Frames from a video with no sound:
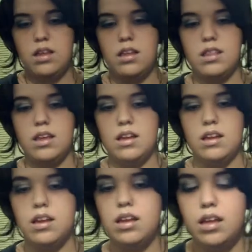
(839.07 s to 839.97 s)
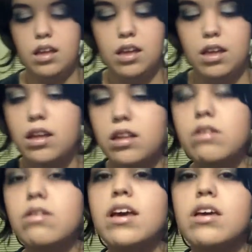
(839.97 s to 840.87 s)
And then
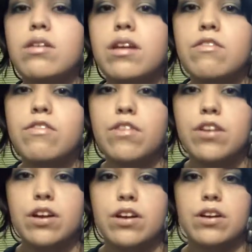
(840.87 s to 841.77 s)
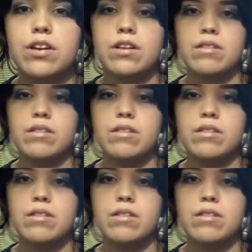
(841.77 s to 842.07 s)
do like you did for your